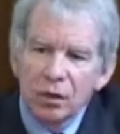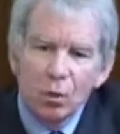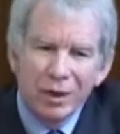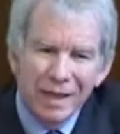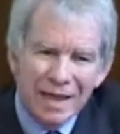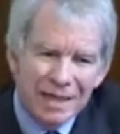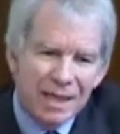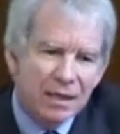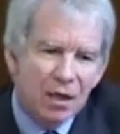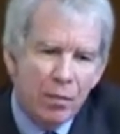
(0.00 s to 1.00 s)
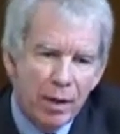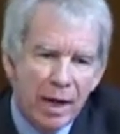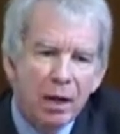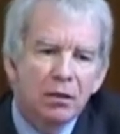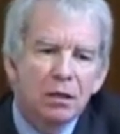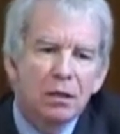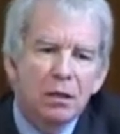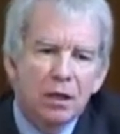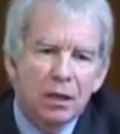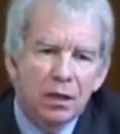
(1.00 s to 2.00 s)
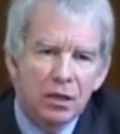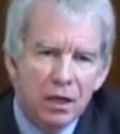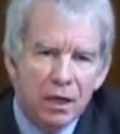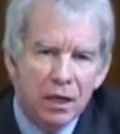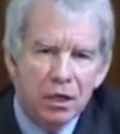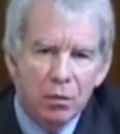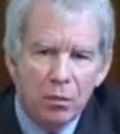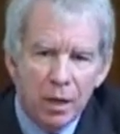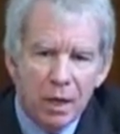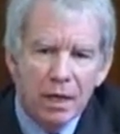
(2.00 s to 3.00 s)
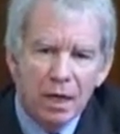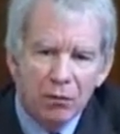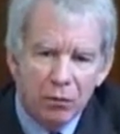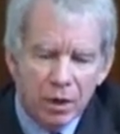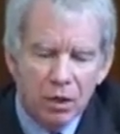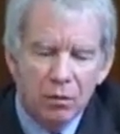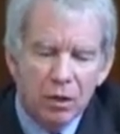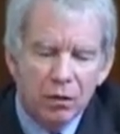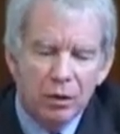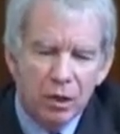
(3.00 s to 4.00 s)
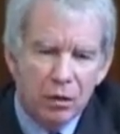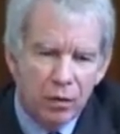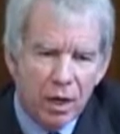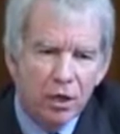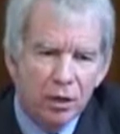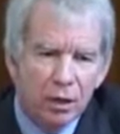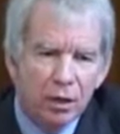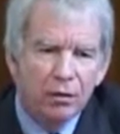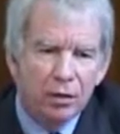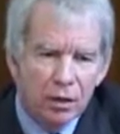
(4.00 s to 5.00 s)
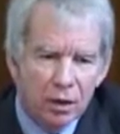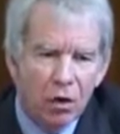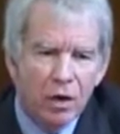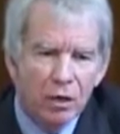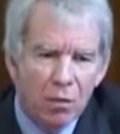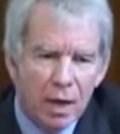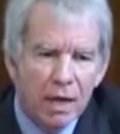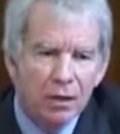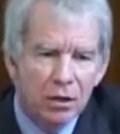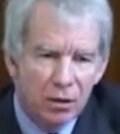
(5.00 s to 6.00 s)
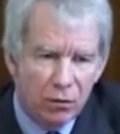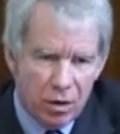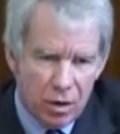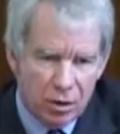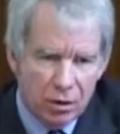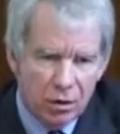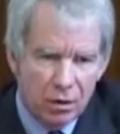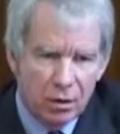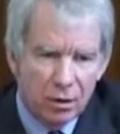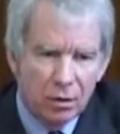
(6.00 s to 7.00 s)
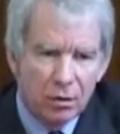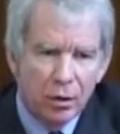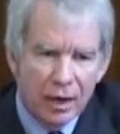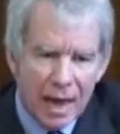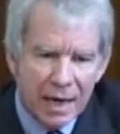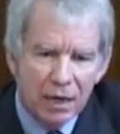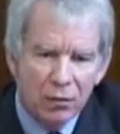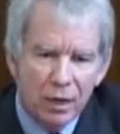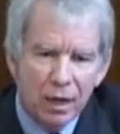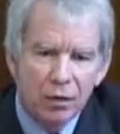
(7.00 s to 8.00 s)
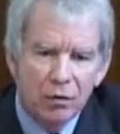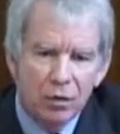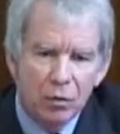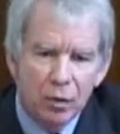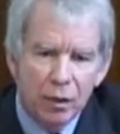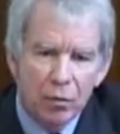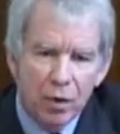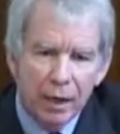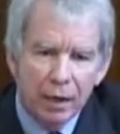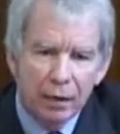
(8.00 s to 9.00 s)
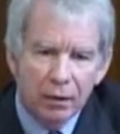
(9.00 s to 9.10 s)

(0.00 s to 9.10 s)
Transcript: What is it about a TSB investment or intervention that is going to make the difference? What added value do we bring?